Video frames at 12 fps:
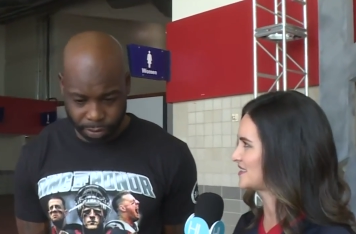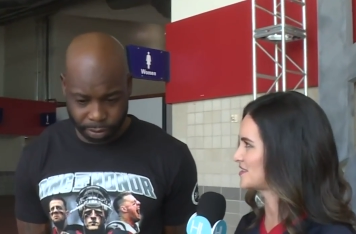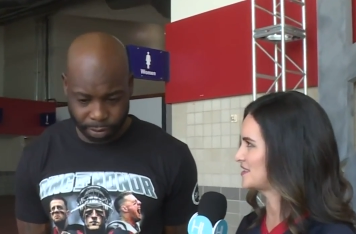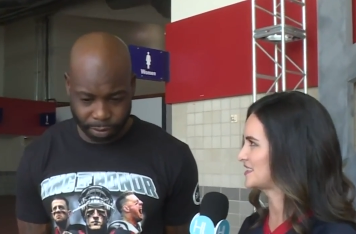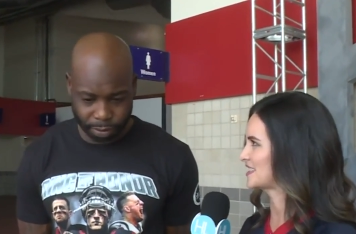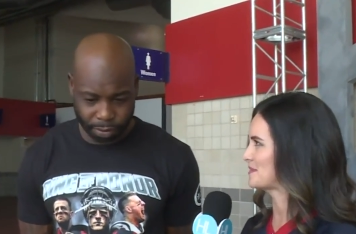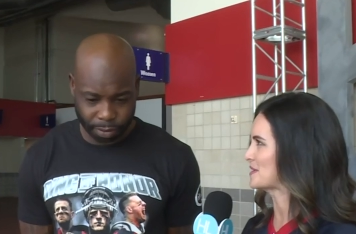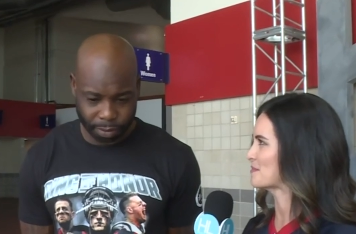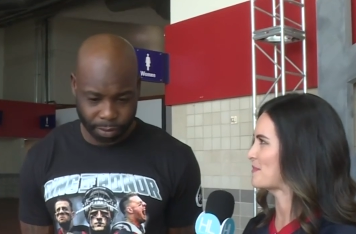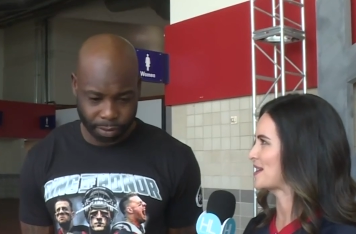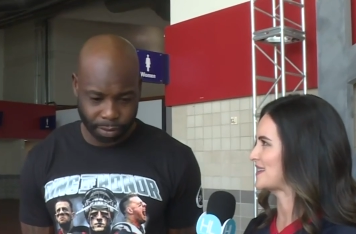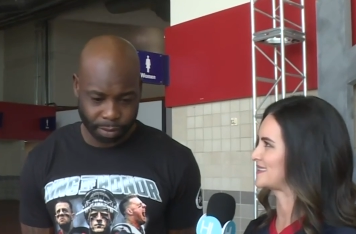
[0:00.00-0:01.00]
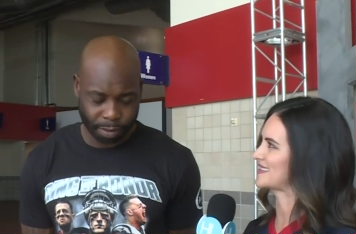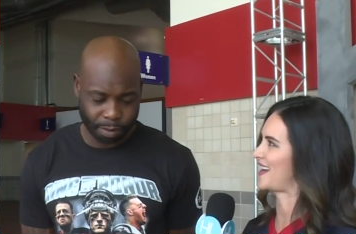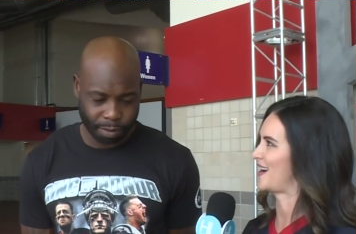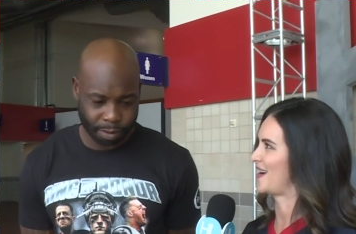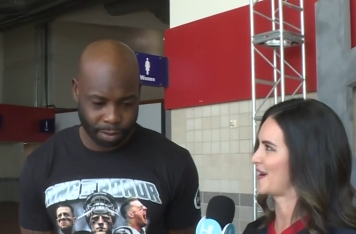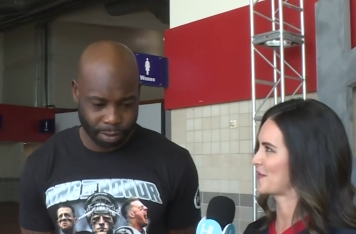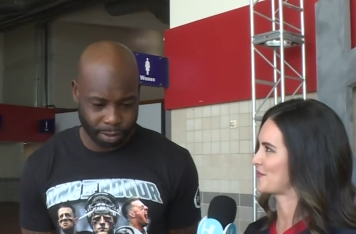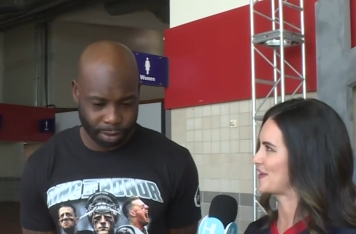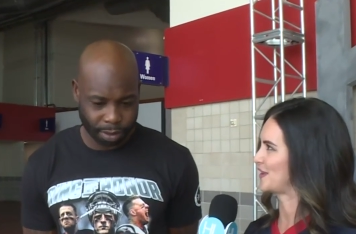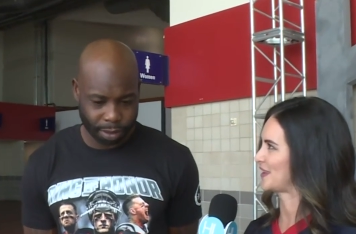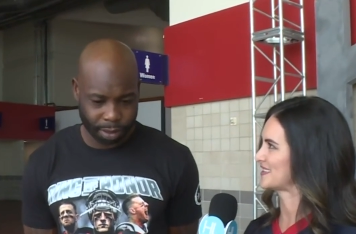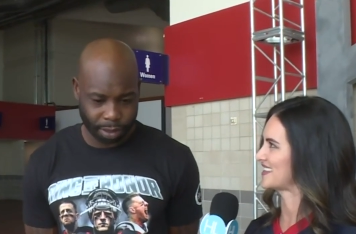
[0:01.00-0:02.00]
Speaker 1: see some of your buddies on the
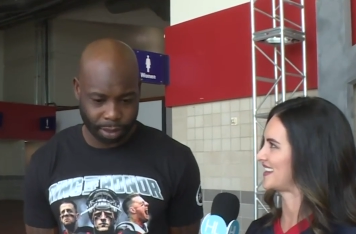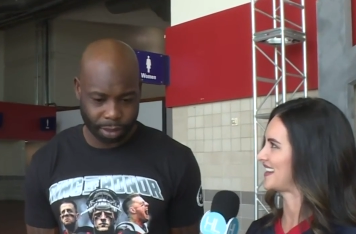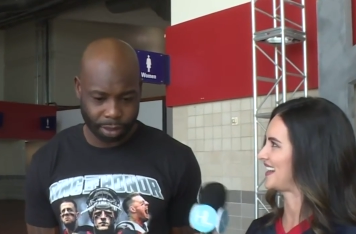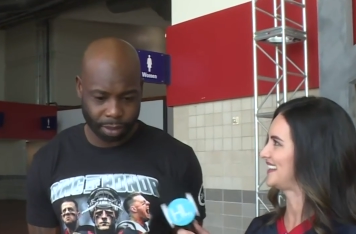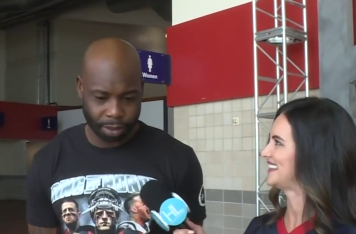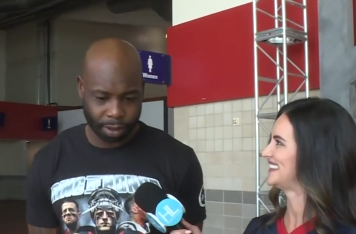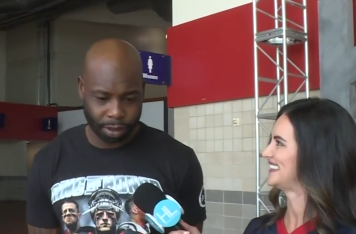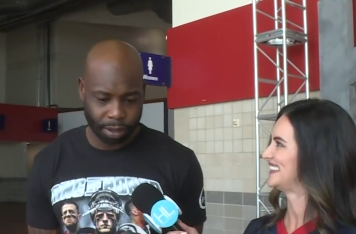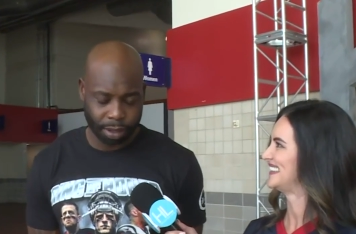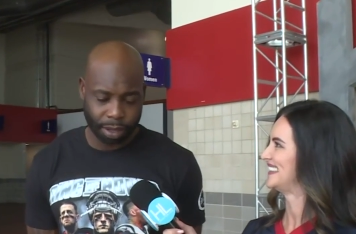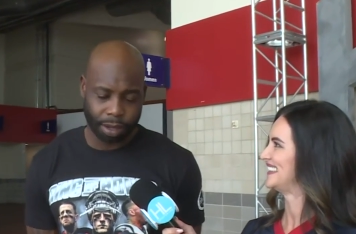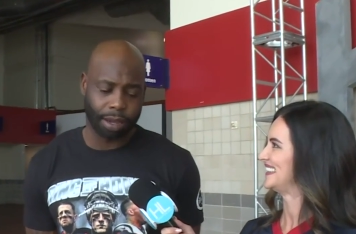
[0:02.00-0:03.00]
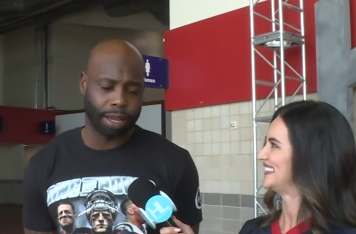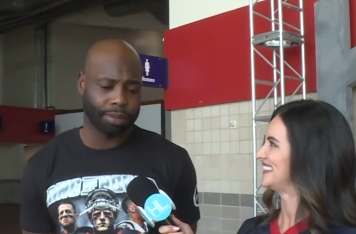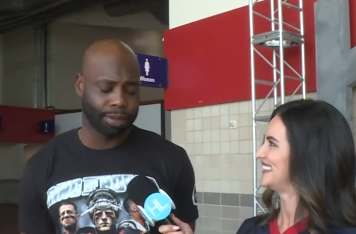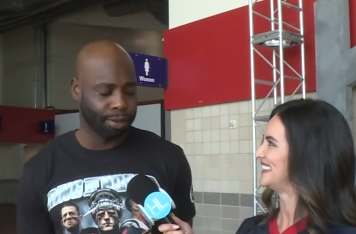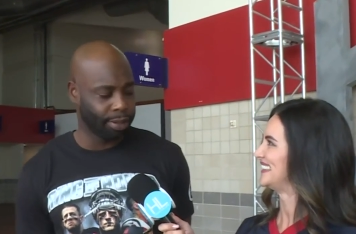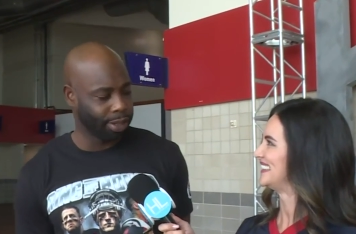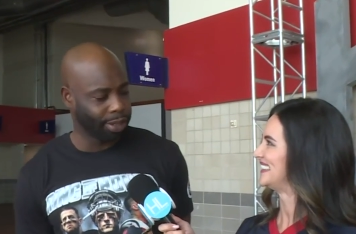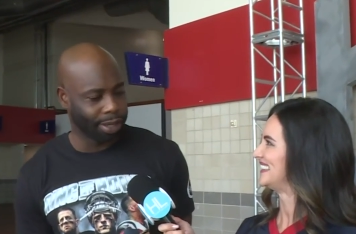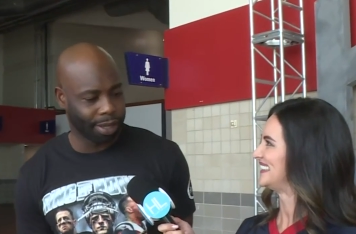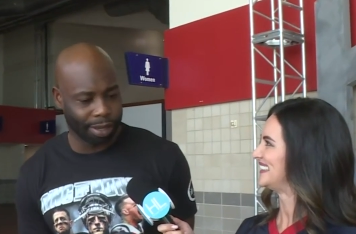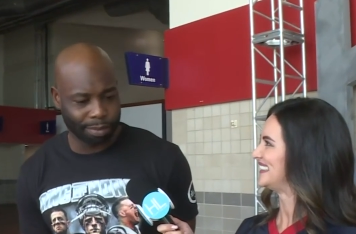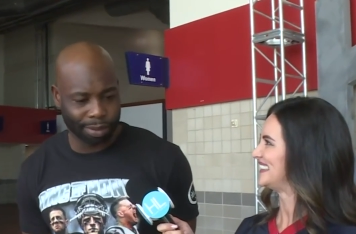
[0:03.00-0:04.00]
field on Sunday?
Speaker 2: Oh, absolutely.
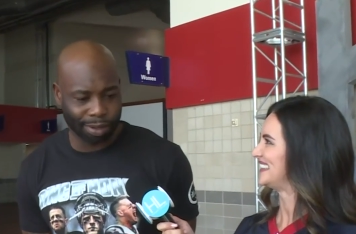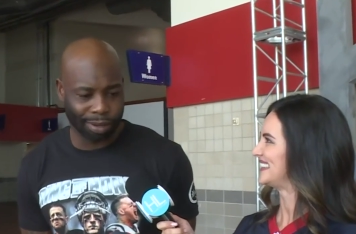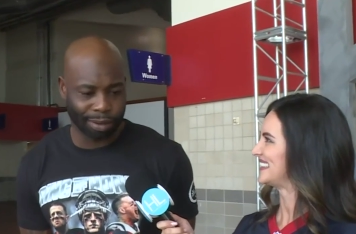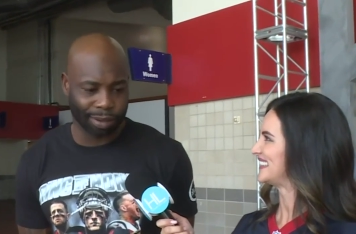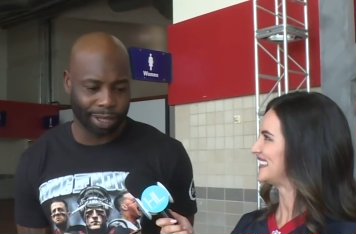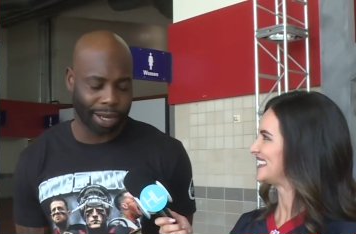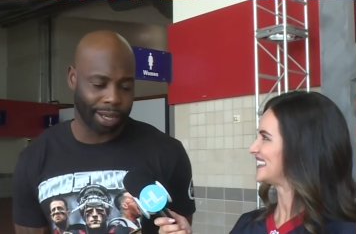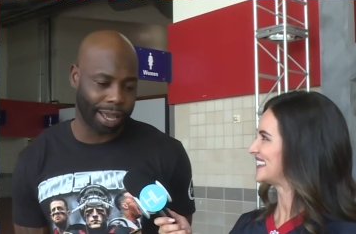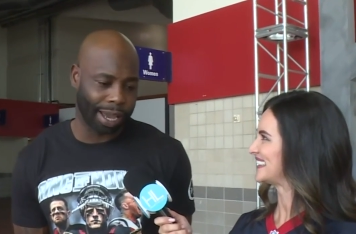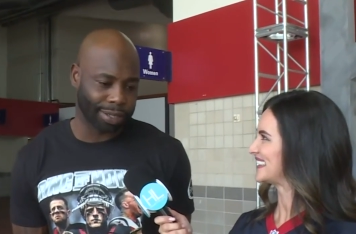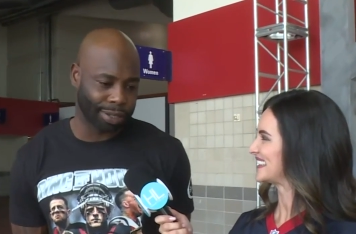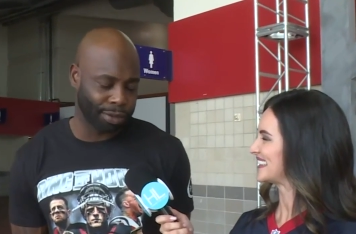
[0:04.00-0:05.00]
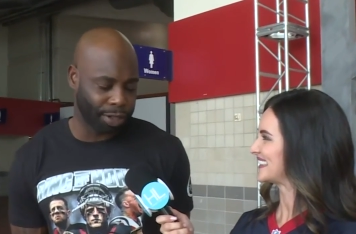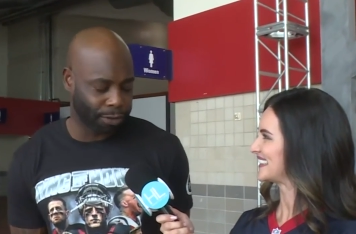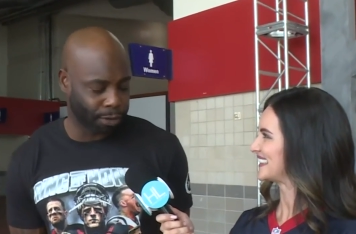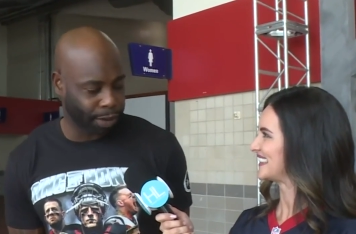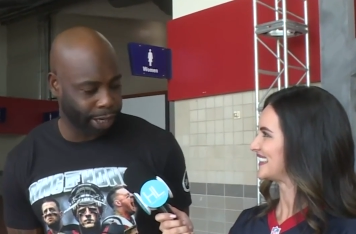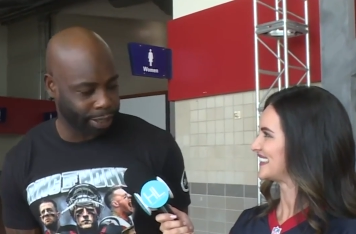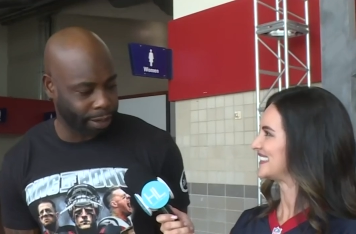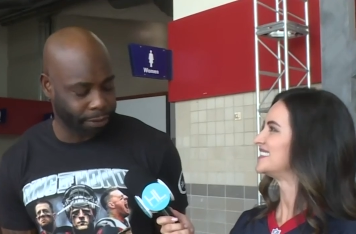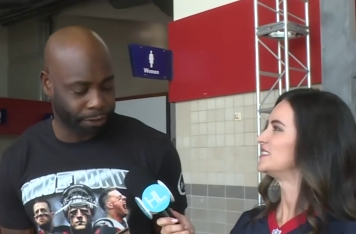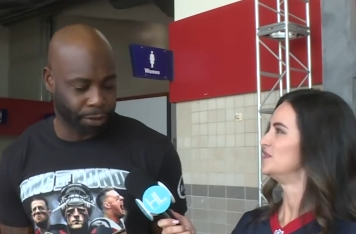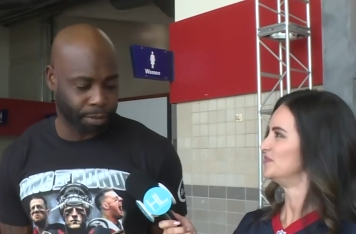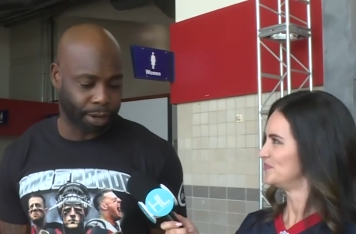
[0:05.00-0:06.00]
Um, you know, a lot of guys go different ways after
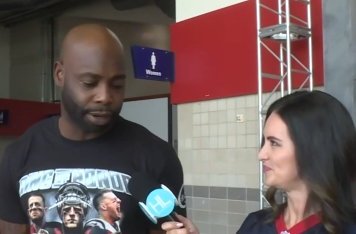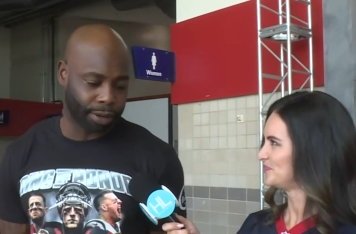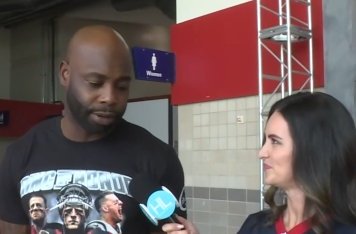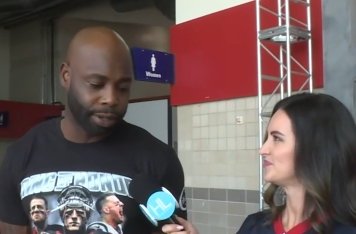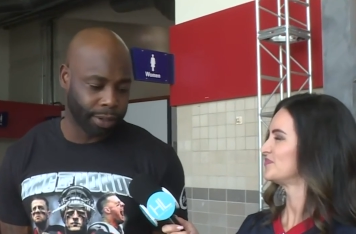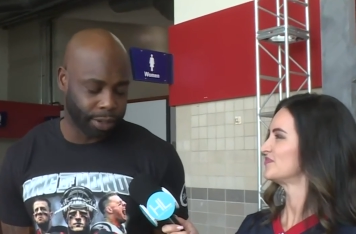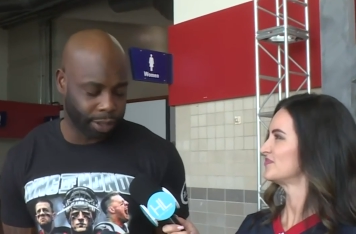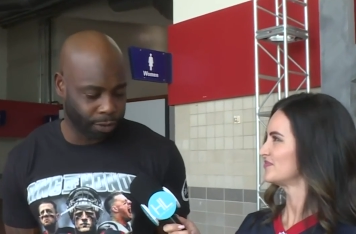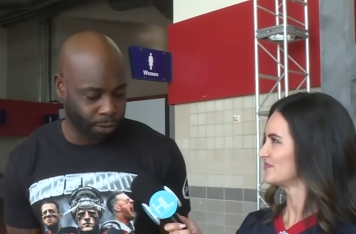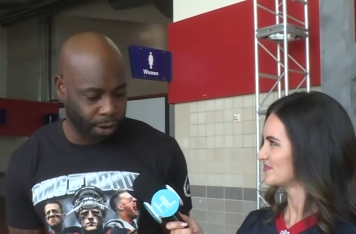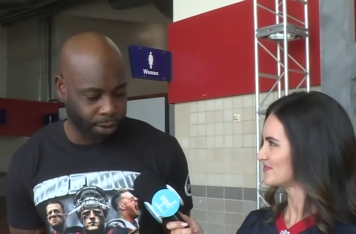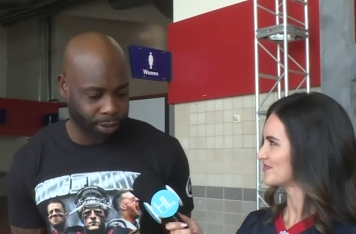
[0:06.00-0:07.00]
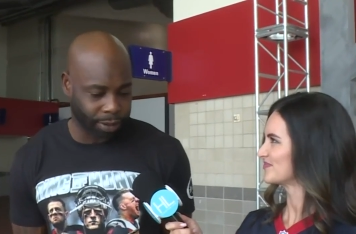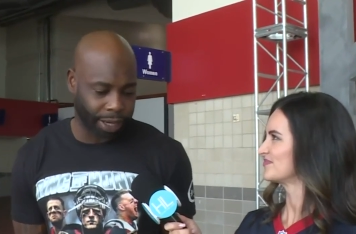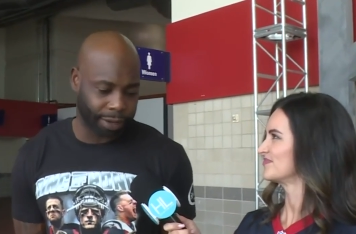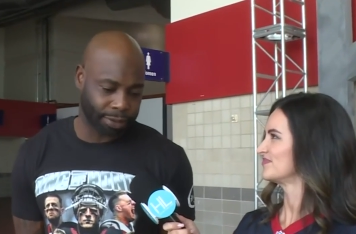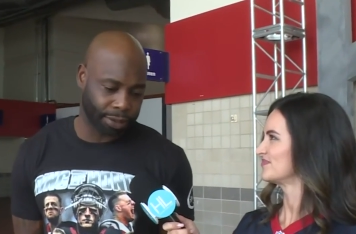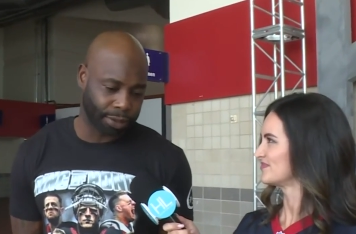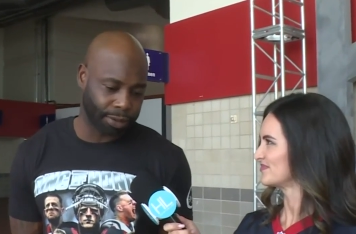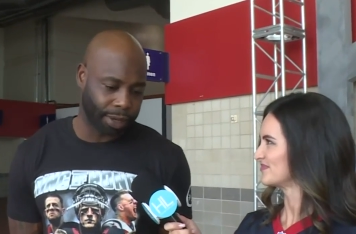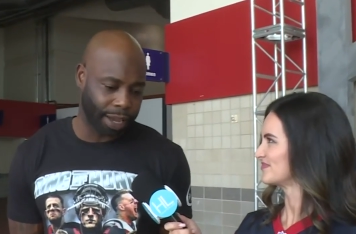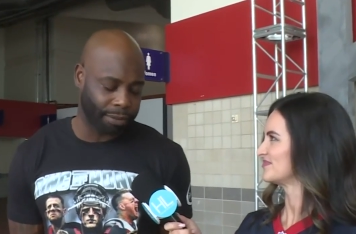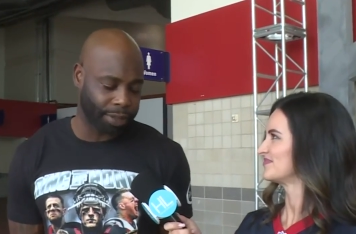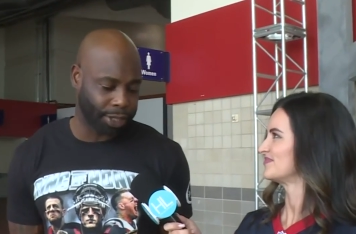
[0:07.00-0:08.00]
football, different walks of life. So
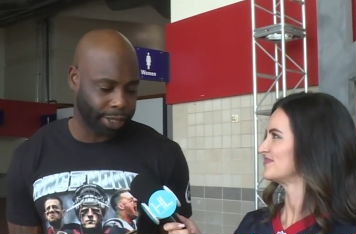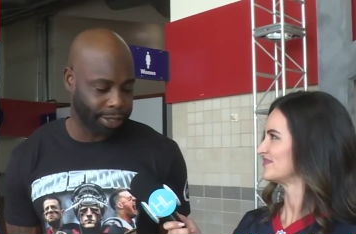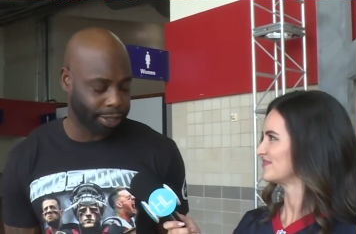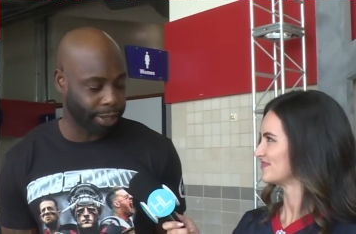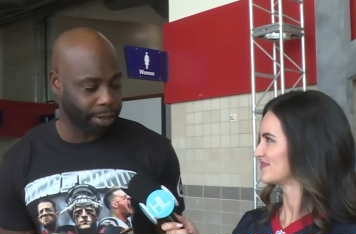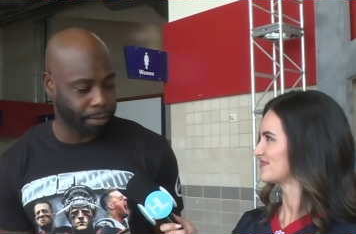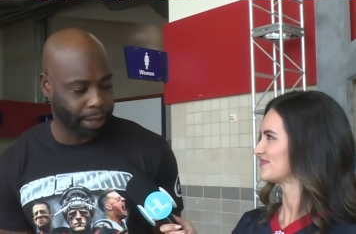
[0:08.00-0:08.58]
having a chance to come